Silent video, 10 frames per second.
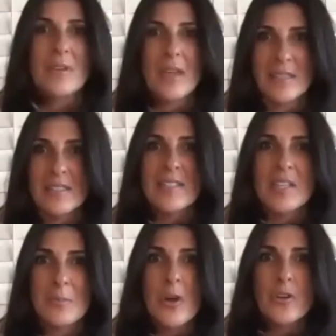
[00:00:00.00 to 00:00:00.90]
as a
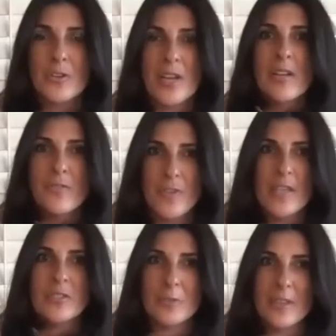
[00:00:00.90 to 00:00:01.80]
CMO, you're kind of
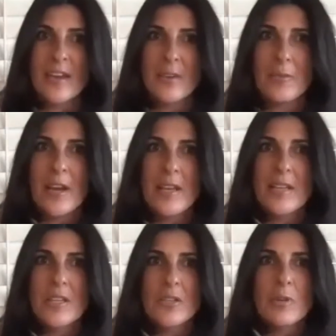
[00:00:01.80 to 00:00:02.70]
faced with that, right?
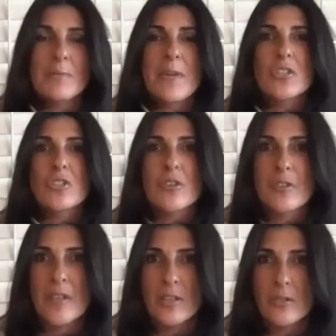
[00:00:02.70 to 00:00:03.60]
And you want to make
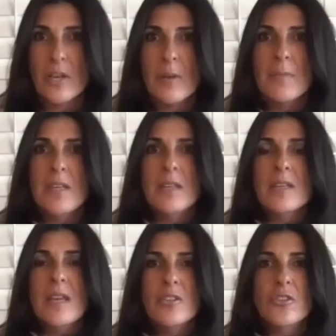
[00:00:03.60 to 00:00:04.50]
sure that you come
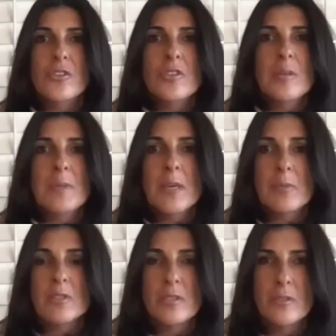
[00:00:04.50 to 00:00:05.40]
in and you're going to be
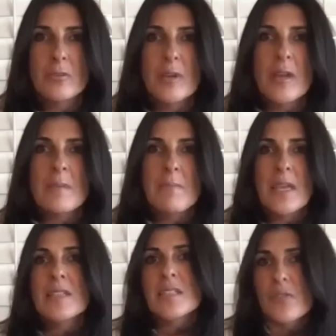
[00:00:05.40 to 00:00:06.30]
able to
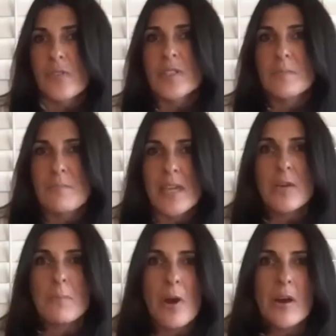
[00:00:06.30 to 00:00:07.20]
make a difference and make
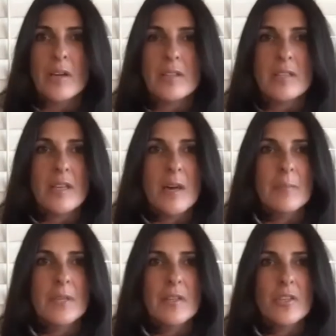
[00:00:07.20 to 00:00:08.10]
a mark at the
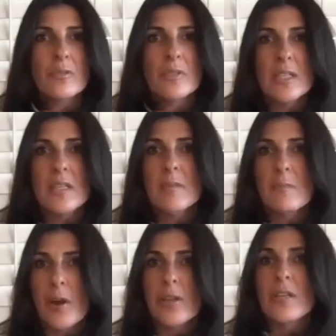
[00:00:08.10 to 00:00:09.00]
company that you're leading
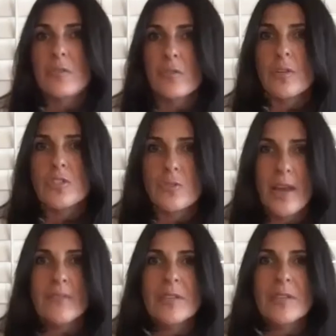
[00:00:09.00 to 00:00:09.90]
marketing for and
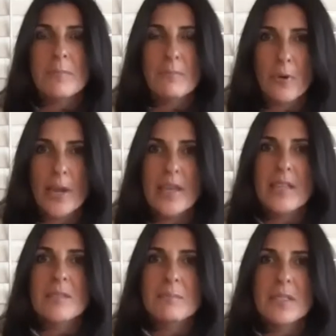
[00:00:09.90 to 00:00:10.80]
driving
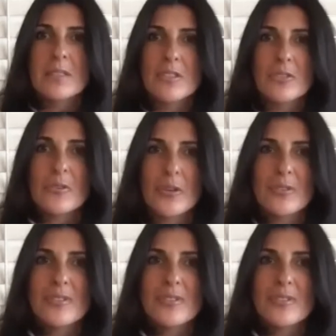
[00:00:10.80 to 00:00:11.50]
brand and business growth.